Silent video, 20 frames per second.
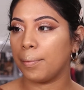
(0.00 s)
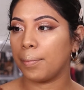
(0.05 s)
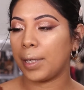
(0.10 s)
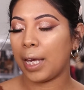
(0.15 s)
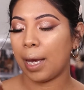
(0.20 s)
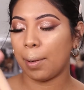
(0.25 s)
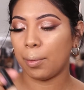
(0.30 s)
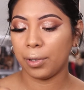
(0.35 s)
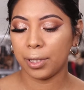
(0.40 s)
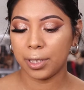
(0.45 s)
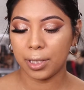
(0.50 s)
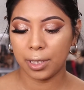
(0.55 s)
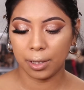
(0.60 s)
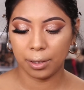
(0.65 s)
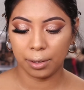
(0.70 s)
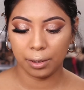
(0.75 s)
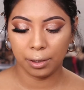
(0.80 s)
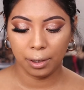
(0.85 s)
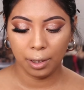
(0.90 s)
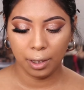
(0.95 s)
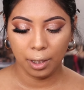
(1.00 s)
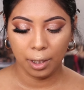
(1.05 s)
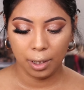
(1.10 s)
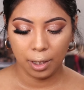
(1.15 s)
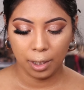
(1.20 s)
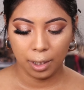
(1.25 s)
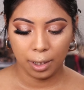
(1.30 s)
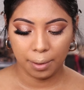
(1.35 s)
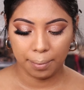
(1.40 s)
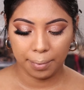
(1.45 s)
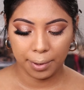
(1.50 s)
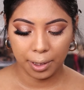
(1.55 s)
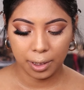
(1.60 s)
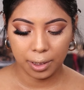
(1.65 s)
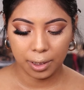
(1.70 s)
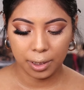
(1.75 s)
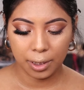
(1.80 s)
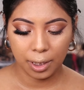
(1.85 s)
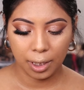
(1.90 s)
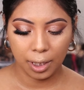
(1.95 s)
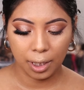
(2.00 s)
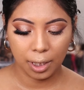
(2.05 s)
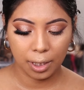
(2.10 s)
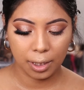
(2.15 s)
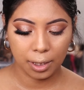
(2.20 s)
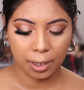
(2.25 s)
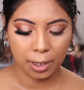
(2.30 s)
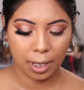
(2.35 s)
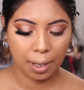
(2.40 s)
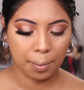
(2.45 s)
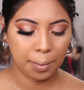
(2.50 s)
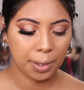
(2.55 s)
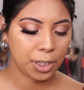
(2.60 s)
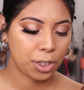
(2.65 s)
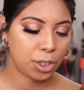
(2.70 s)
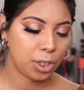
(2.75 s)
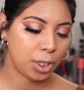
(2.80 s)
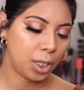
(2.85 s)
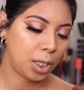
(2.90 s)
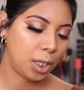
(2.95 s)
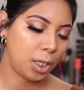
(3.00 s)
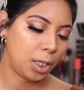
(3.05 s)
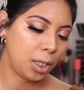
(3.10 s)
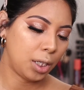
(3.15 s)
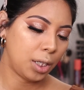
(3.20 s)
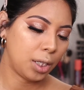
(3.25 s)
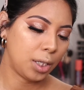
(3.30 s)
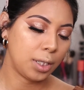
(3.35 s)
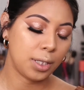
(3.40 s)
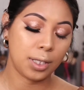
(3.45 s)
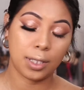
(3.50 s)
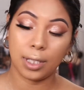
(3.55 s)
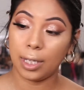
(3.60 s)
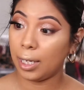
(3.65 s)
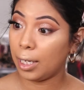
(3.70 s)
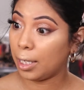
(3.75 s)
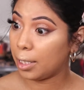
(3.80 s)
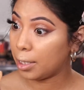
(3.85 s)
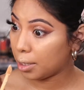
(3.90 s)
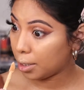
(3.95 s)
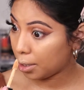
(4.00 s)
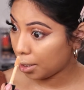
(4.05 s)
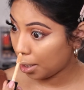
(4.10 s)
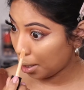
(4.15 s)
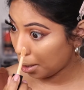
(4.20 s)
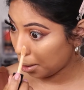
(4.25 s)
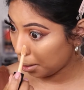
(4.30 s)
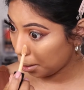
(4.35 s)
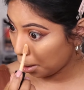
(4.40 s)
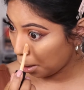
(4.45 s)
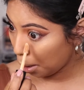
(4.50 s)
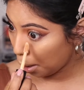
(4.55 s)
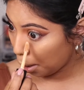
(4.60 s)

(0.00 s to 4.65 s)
Camel Concealer, and I'm going to take I'm in the shade Tan Sand.